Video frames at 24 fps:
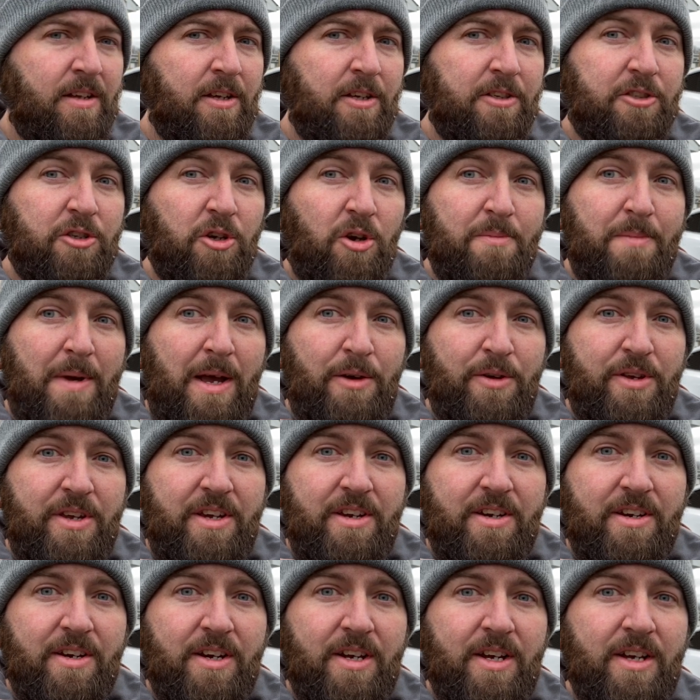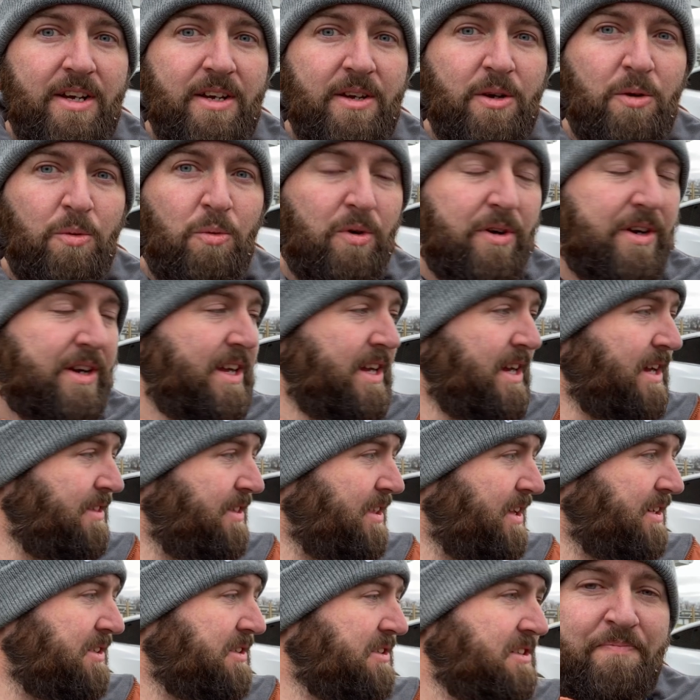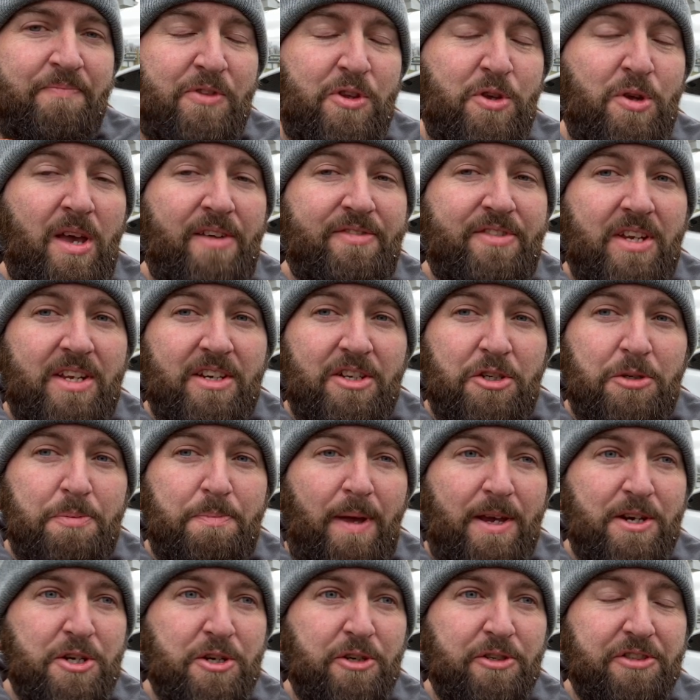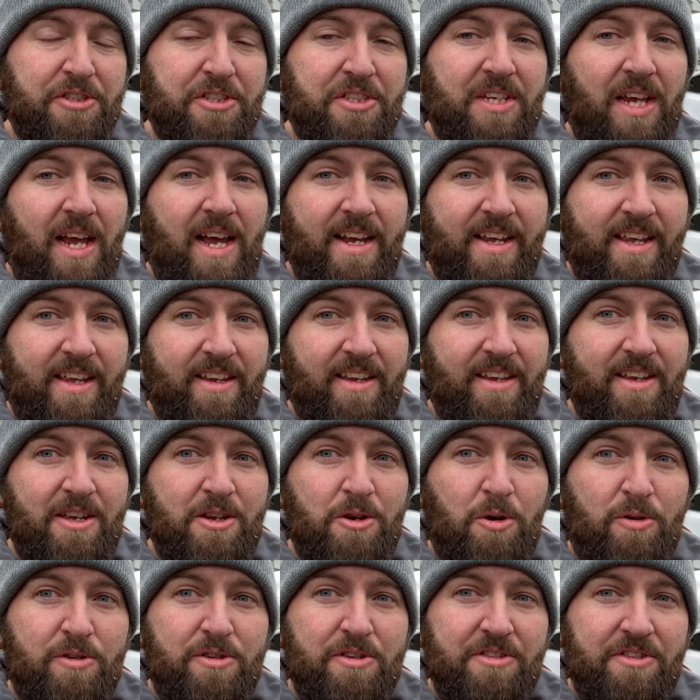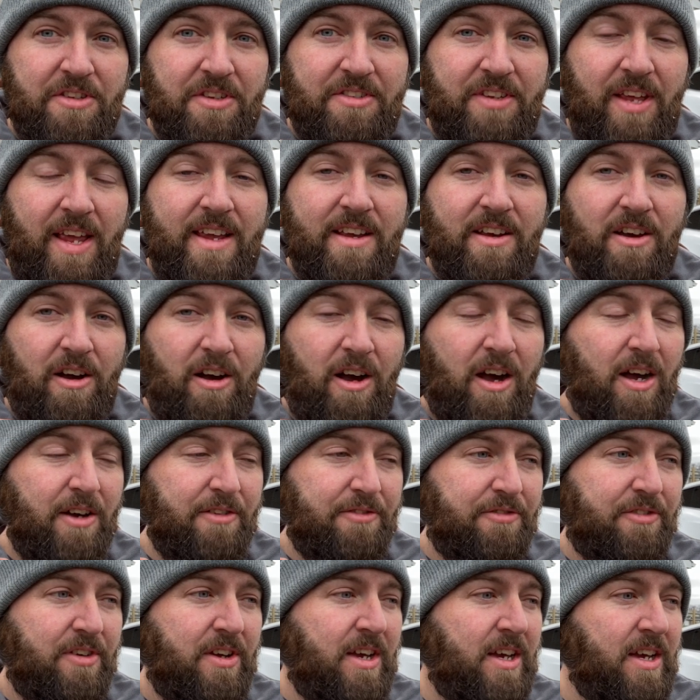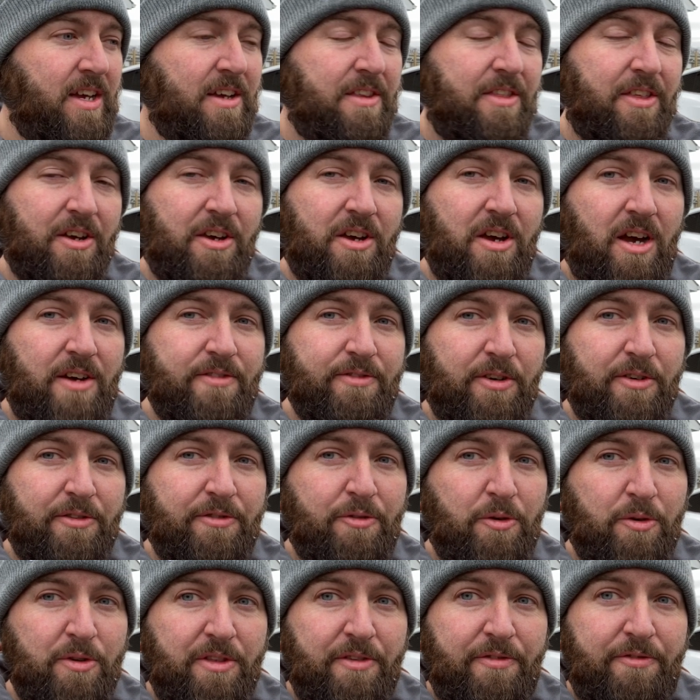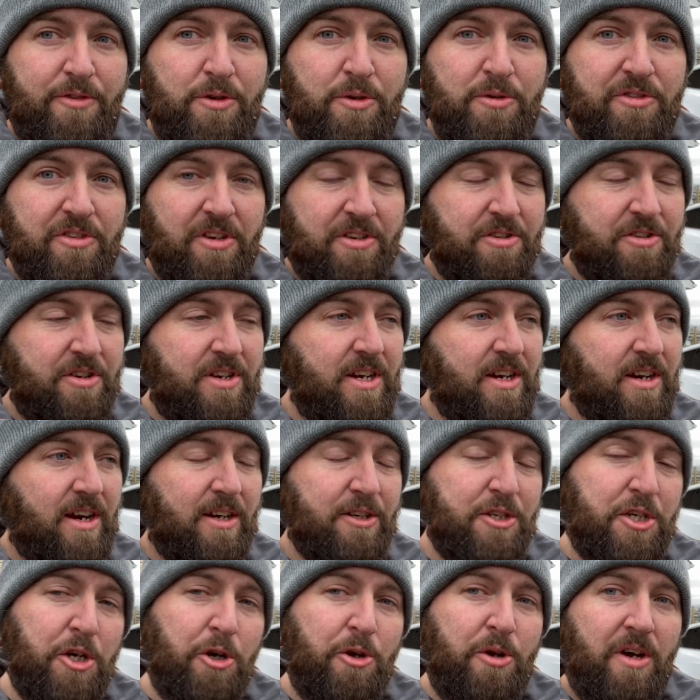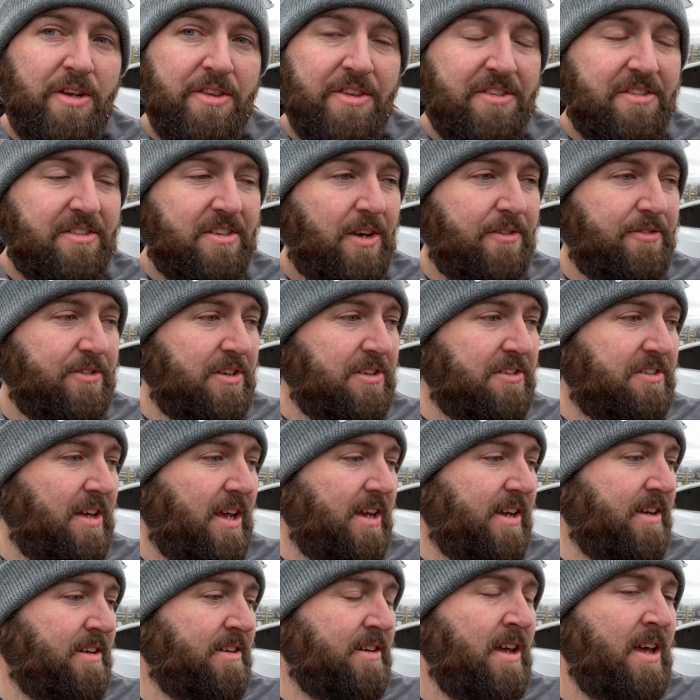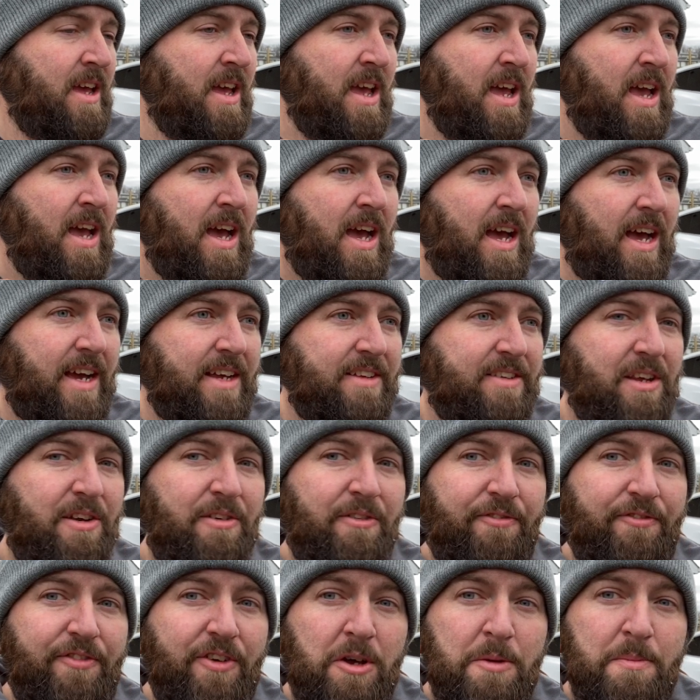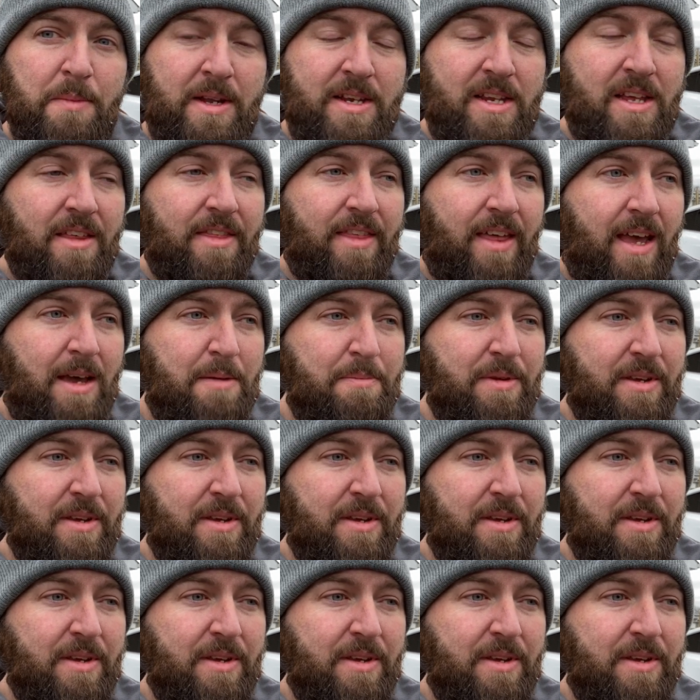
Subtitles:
So I'm out here working on this. You have to get a special socket in order to take off the cover for the fuse under here. I'll show you all this stuff in a second. I didn't film any of that